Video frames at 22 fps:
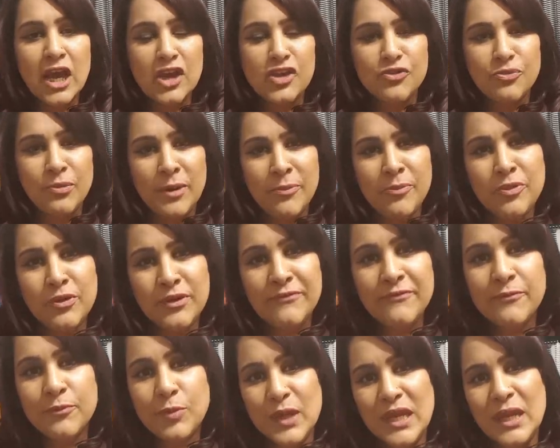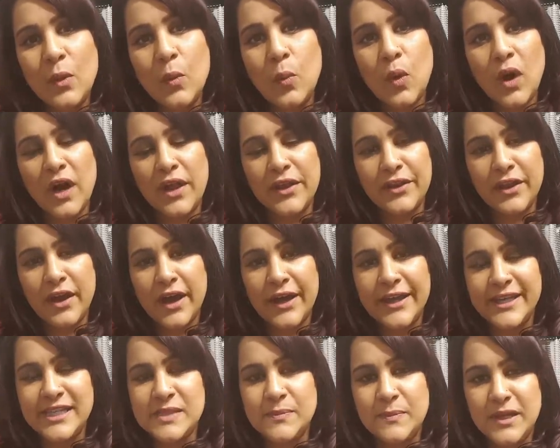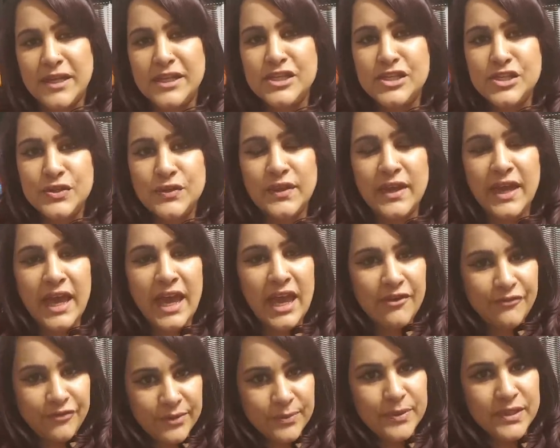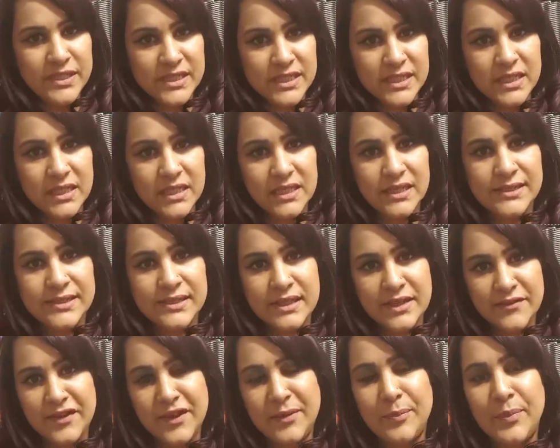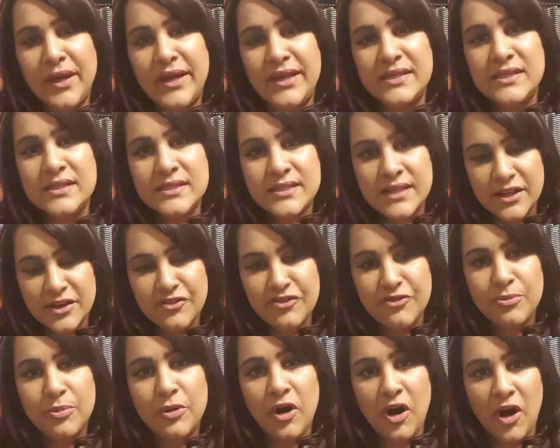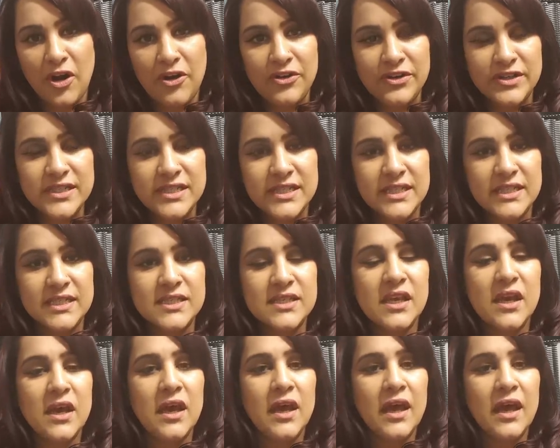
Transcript: Remember in week one, I explained to you that everybody is living by a set of priorities,